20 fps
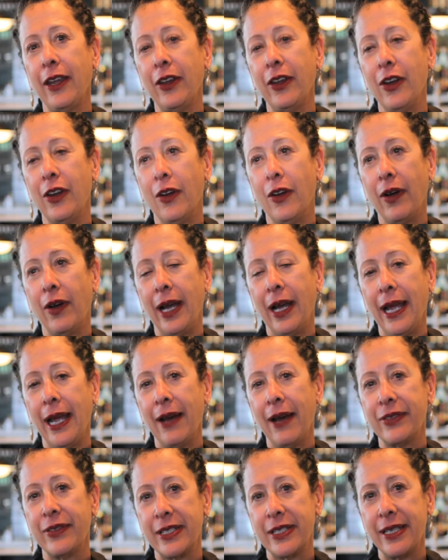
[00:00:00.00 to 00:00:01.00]
You know, I
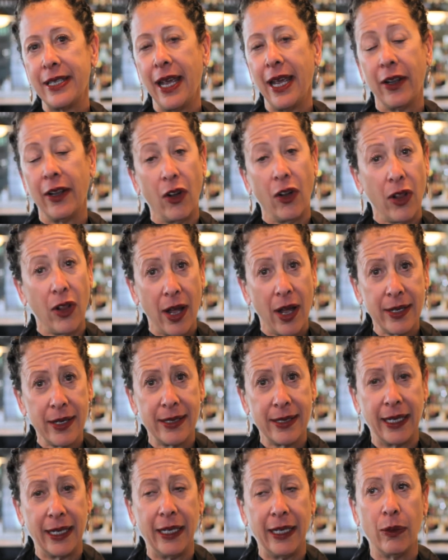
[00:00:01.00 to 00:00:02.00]
have to say, in all
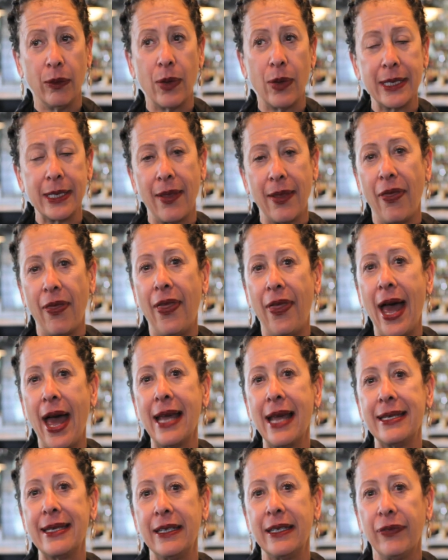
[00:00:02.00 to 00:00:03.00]
honesty, it wasn't
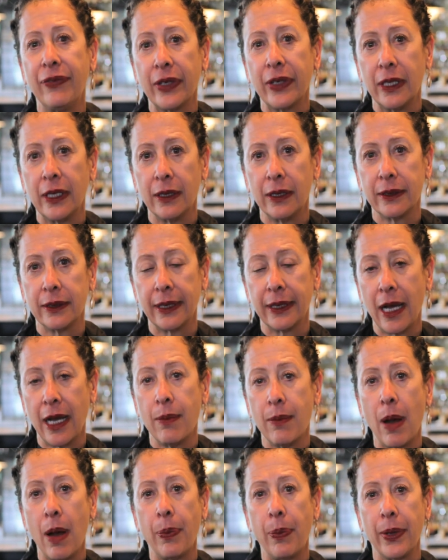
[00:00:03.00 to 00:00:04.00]
that difficult to
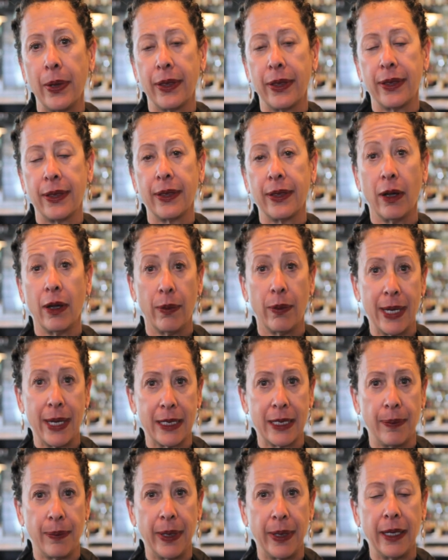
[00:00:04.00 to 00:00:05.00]
come up with a
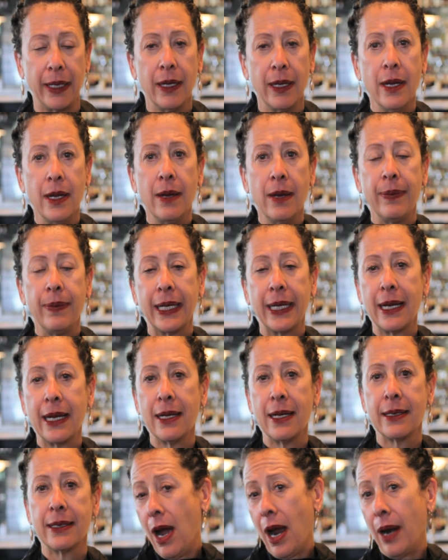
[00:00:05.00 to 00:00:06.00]
recipe
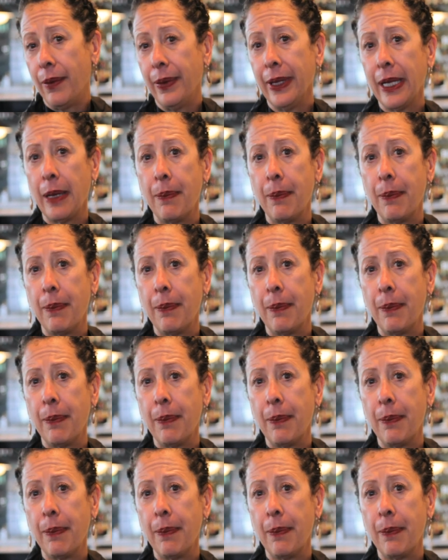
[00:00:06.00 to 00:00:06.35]
because I really